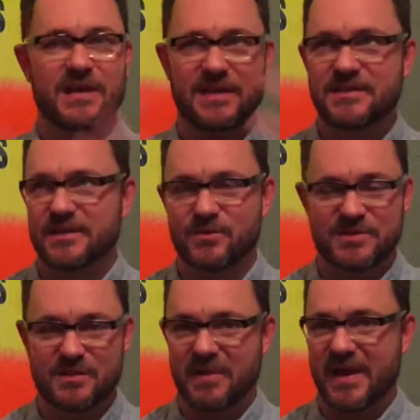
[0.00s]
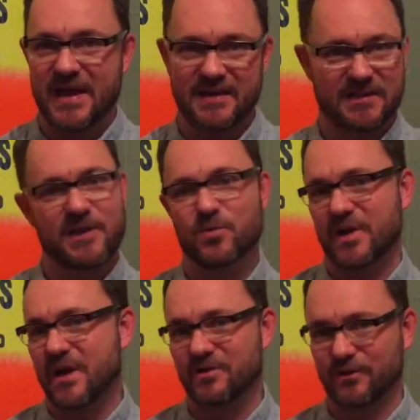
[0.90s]
an idea was in my head and I
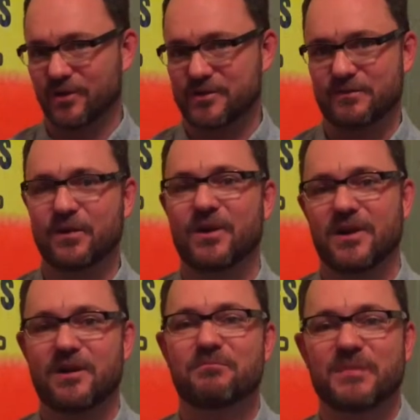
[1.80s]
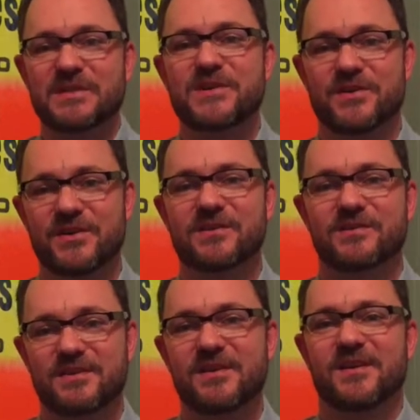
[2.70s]
went out and looked for um, material.
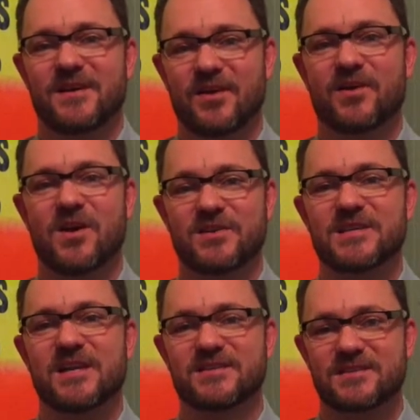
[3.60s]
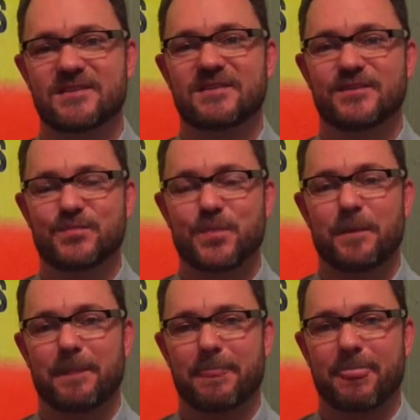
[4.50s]
And it's always content. More
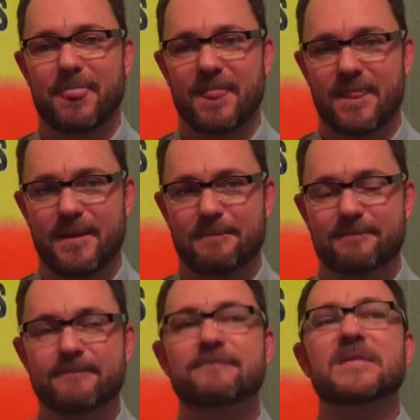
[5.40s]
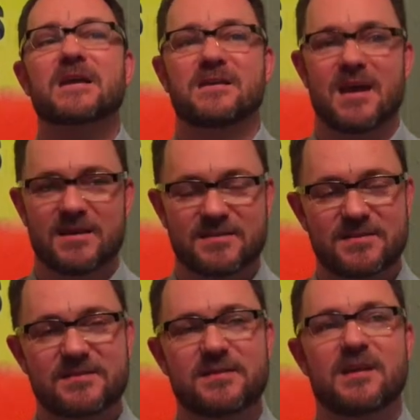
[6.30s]
collective. And it always yes,
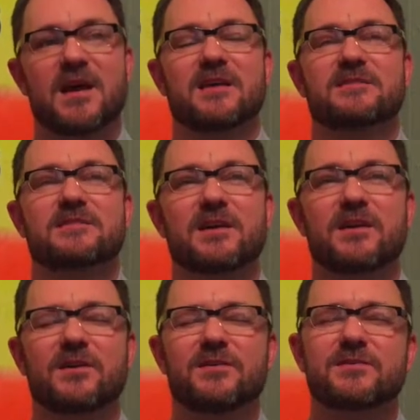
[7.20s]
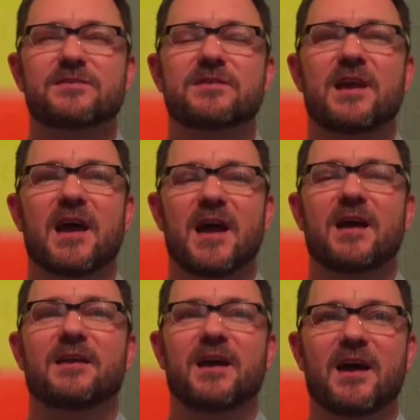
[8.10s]
has a, yes, a there's, aspect.
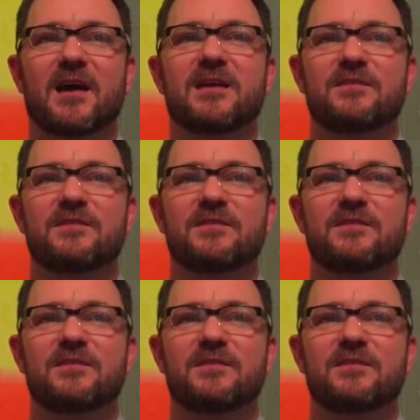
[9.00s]
yeah, yeah.